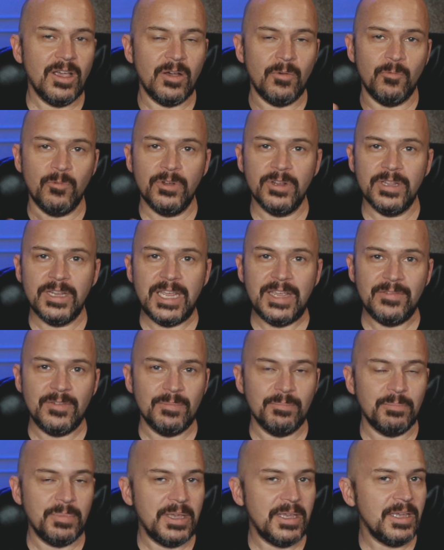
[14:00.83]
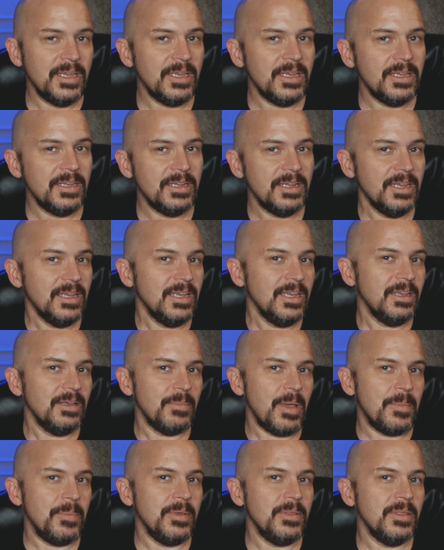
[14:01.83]
Will it even be?
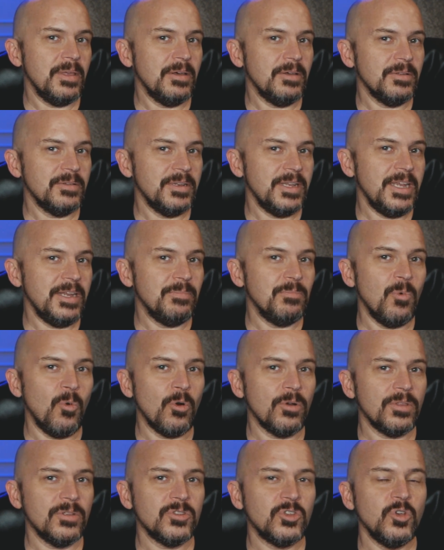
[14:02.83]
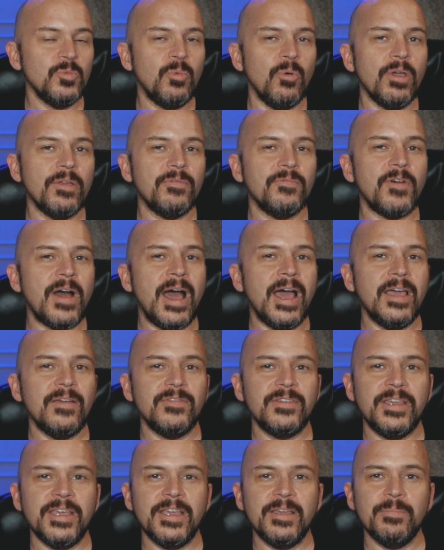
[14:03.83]
Maybe they'll need more than 2.5
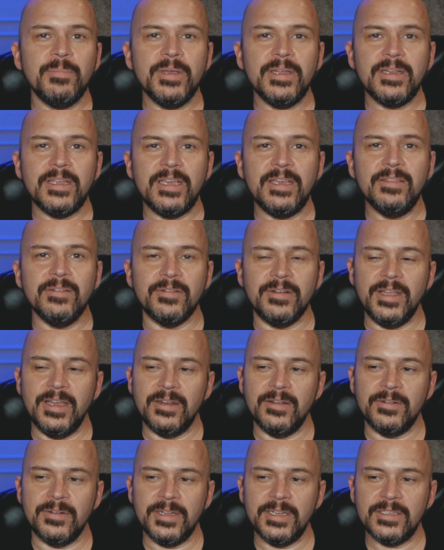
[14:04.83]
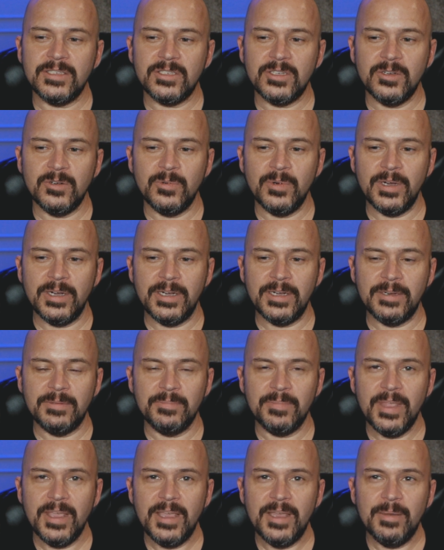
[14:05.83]
gigabit Ethernet on it. So,
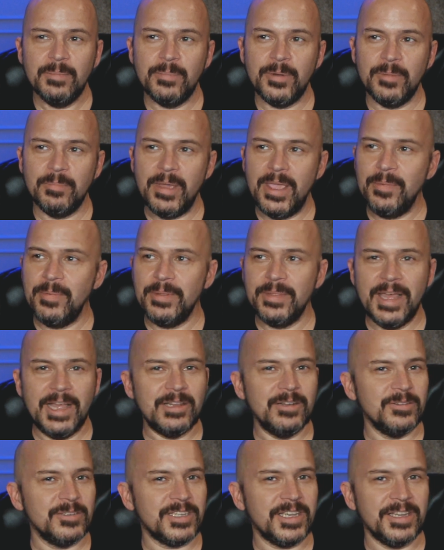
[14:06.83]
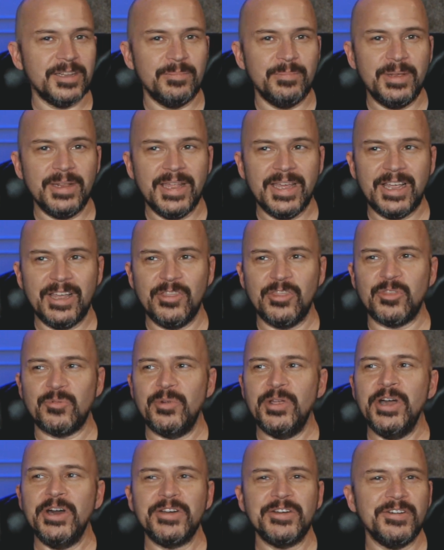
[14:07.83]
but maybe that was going to be like a
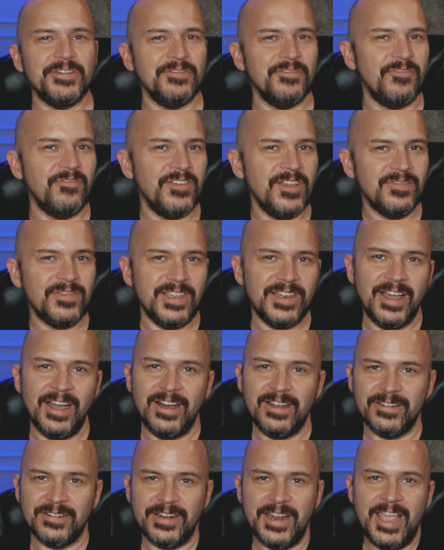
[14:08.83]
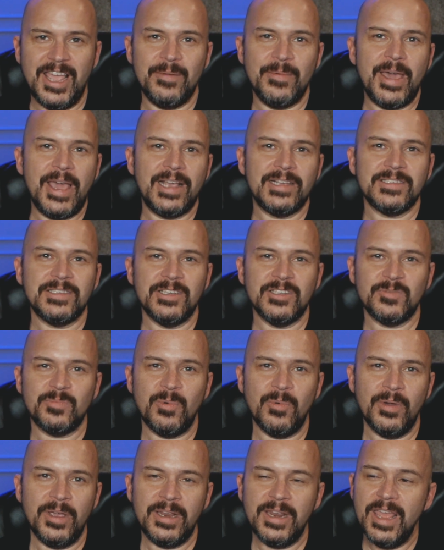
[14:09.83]
$350 damn access
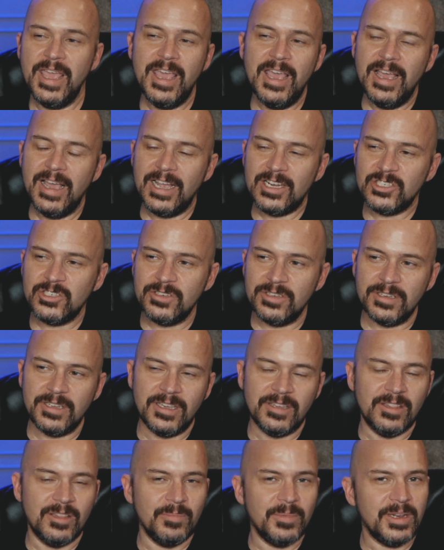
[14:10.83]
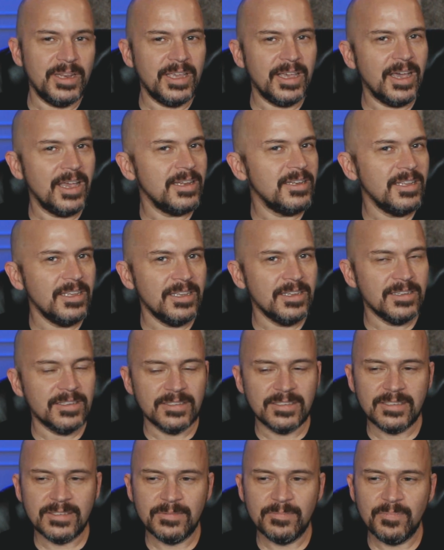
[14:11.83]
point. I shouldn't give them any
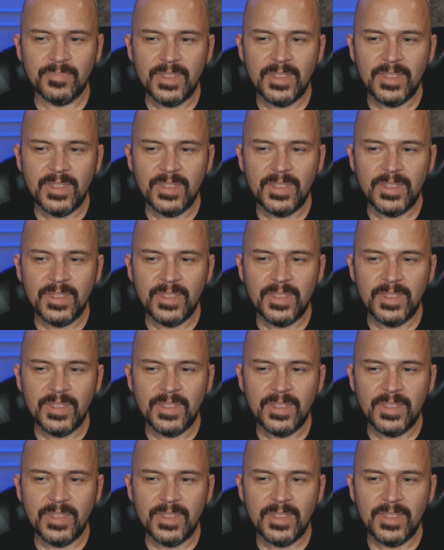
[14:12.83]
ideas.